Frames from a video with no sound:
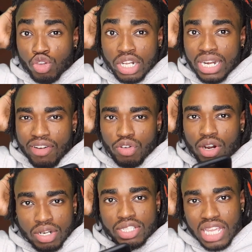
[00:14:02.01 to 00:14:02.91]
really never
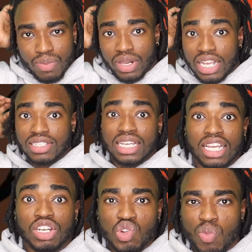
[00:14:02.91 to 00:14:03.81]
understand me. They say
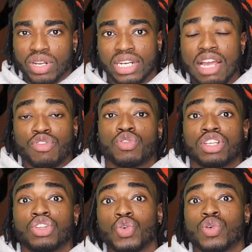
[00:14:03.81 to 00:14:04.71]
they do, but they never
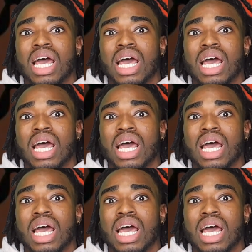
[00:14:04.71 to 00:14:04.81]
really do.